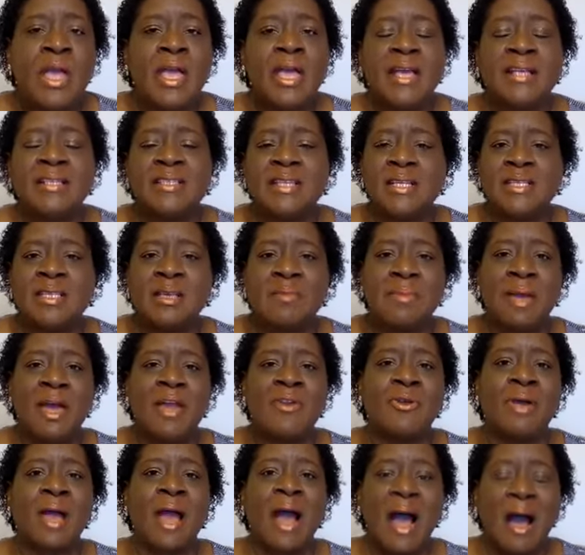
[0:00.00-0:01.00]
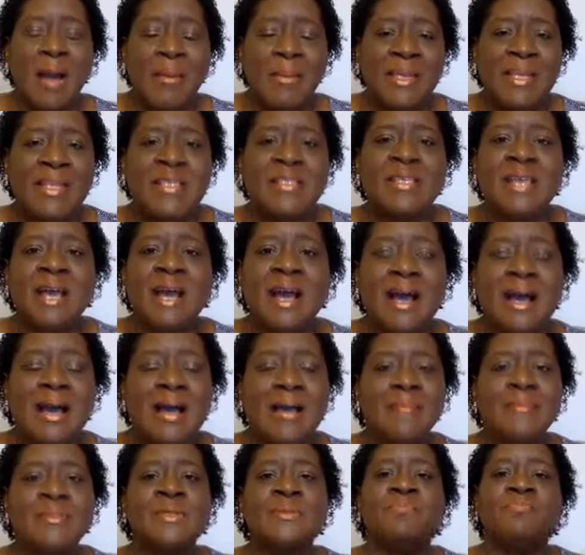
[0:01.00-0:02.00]
It doesn't matter how many
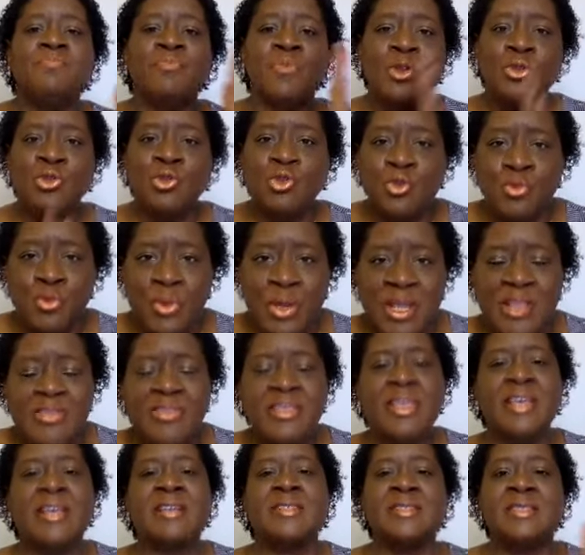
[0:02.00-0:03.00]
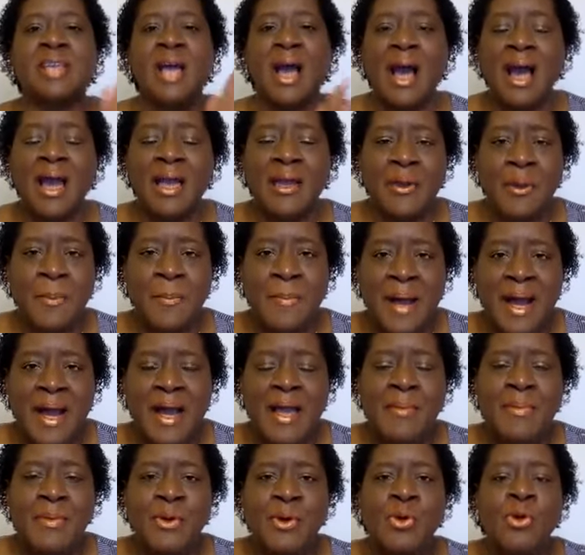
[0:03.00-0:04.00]
times you read the entire
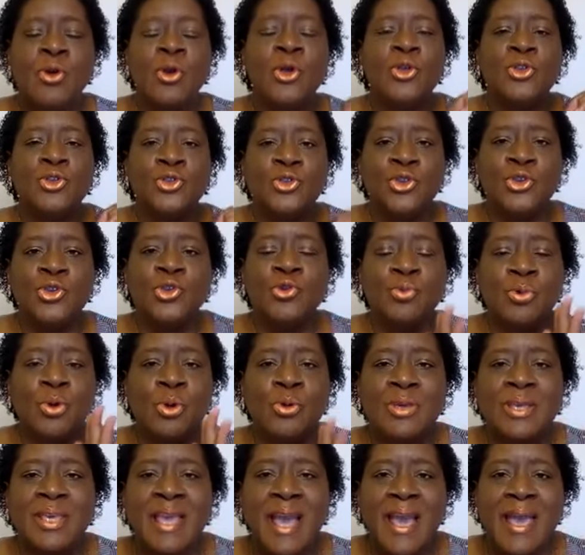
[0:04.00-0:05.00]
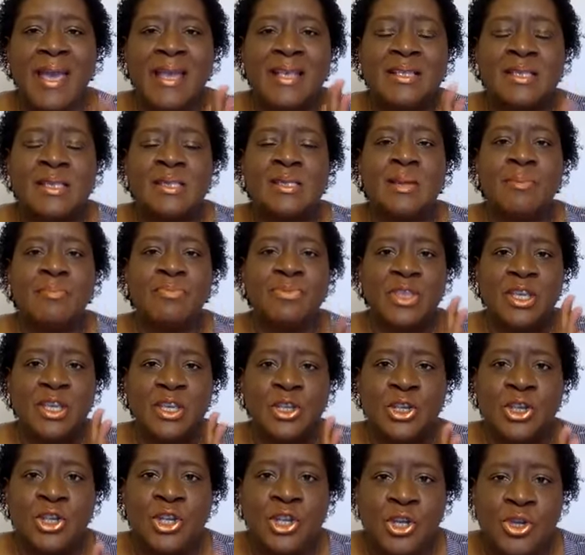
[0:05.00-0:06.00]
Bible, you will gain
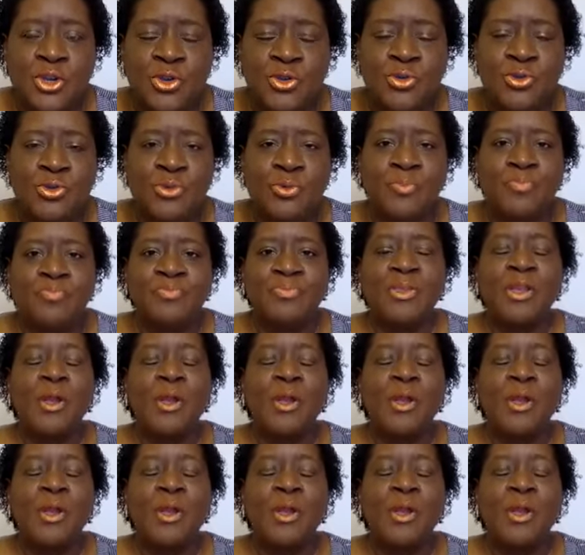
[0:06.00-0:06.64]
something new